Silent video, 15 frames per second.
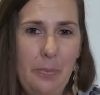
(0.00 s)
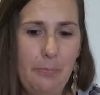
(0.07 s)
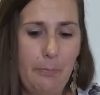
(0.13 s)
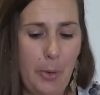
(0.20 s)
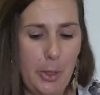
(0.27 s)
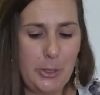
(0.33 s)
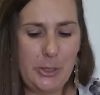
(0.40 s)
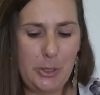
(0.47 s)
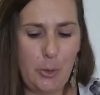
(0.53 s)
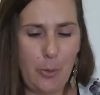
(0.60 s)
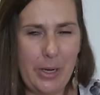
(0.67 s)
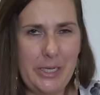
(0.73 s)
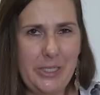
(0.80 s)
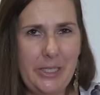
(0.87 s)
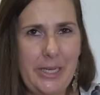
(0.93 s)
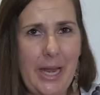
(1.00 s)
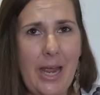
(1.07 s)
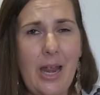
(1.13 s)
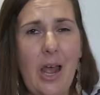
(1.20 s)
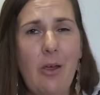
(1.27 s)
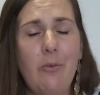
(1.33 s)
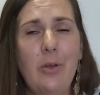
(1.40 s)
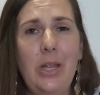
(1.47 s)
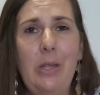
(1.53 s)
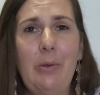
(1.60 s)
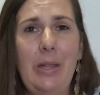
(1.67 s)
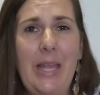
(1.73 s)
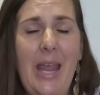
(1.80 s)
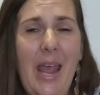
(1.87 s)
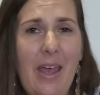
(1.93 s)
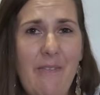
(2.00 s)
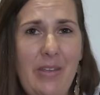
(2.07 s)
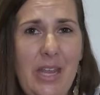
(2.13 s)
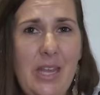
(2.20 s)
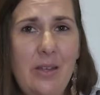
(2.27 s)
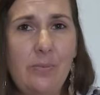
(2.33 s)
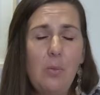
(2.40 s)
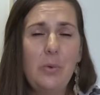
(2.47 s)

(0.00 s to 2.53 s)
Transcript: Most toys you get are really, really heavy,